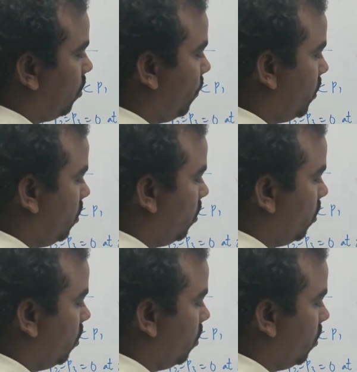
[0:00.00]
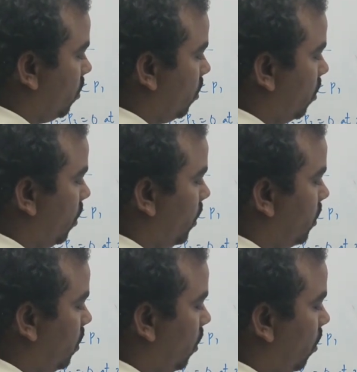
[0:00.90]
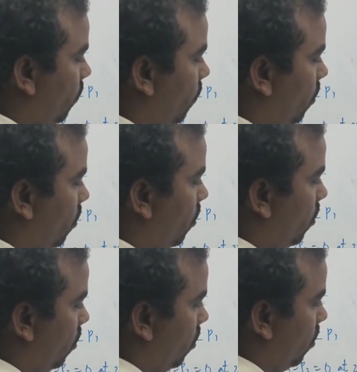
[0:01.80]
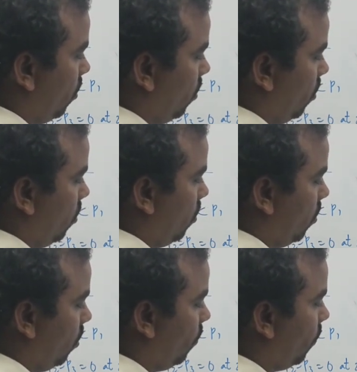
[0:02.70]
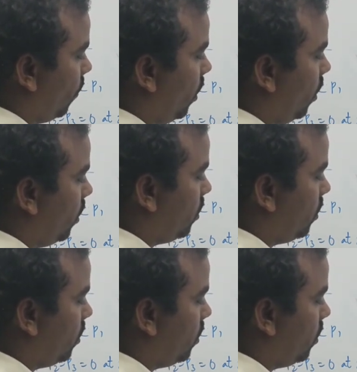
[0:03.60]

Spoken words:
So first, density of, if you find